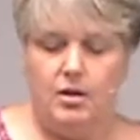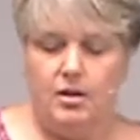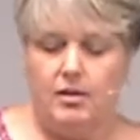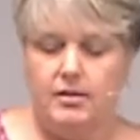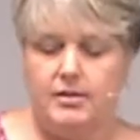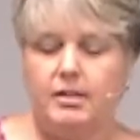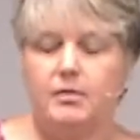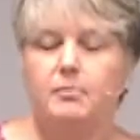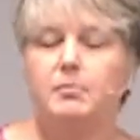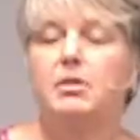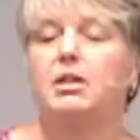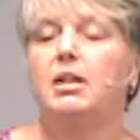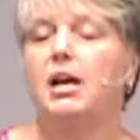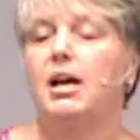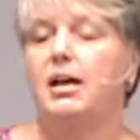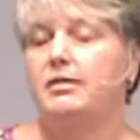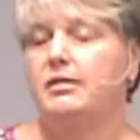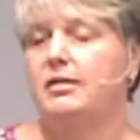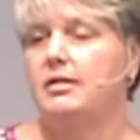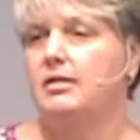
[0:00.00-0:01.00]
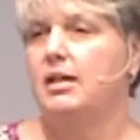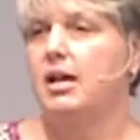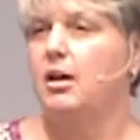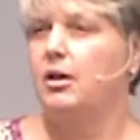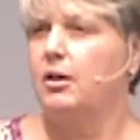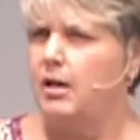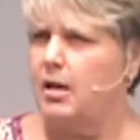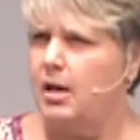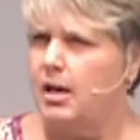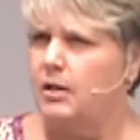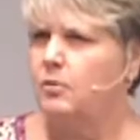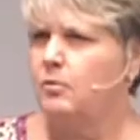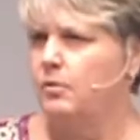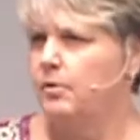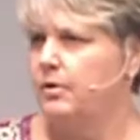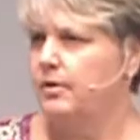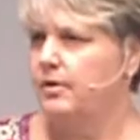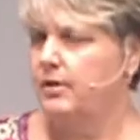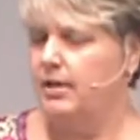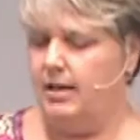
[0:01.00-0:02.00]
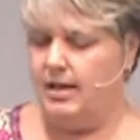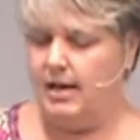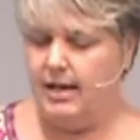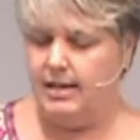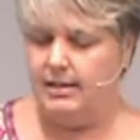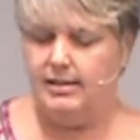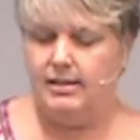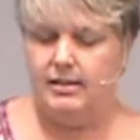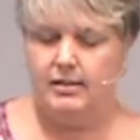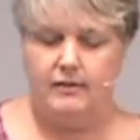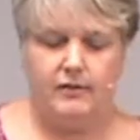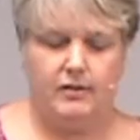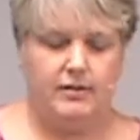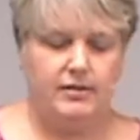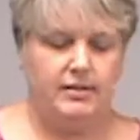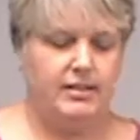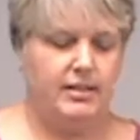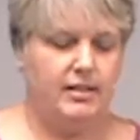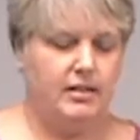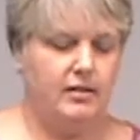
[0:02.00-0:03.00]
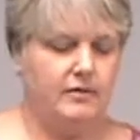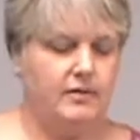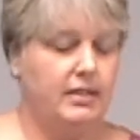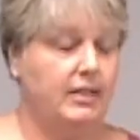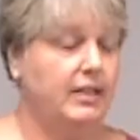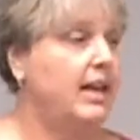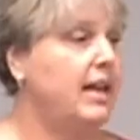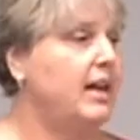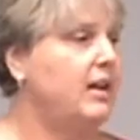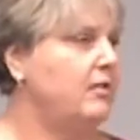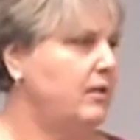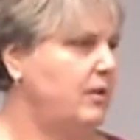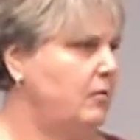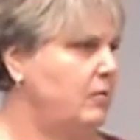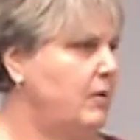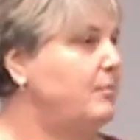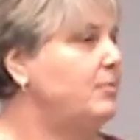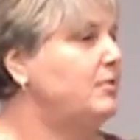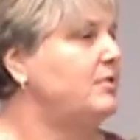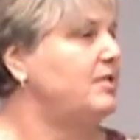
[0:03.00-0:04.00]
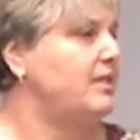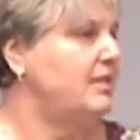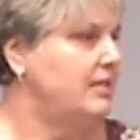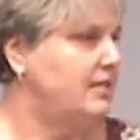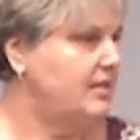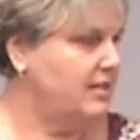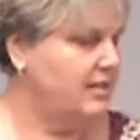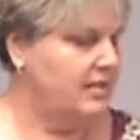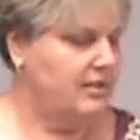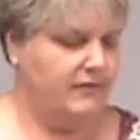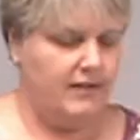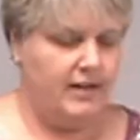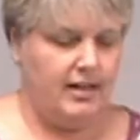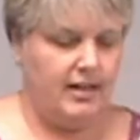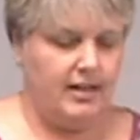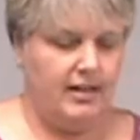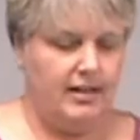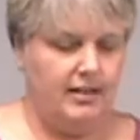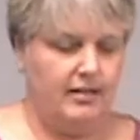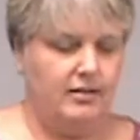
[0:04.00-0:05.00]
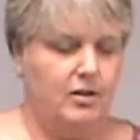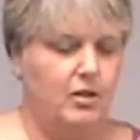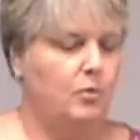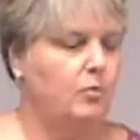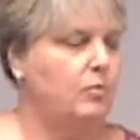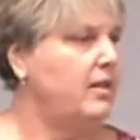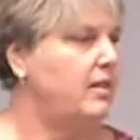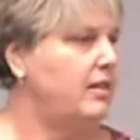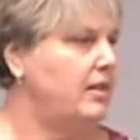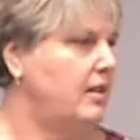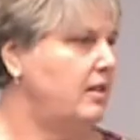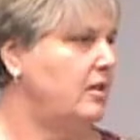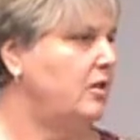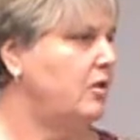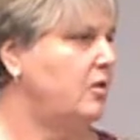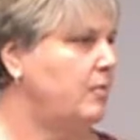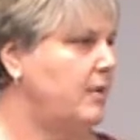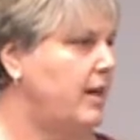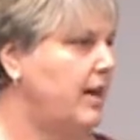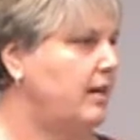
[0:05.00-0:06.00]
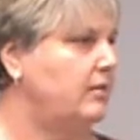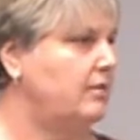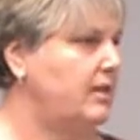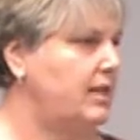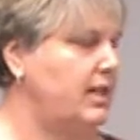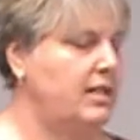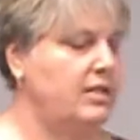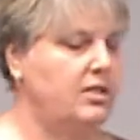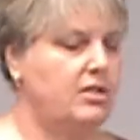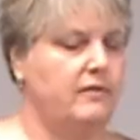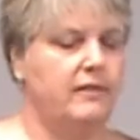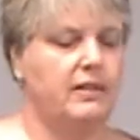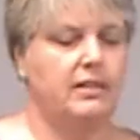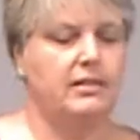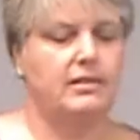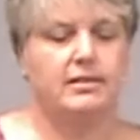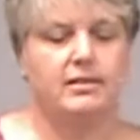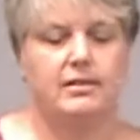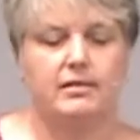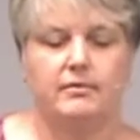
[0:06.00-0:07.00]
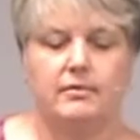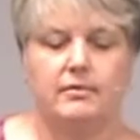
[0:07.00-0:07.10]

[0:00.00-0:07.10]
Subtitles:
symbolizes our unworthy idea of ourselves, and Carrie represents the divine within and around each of us.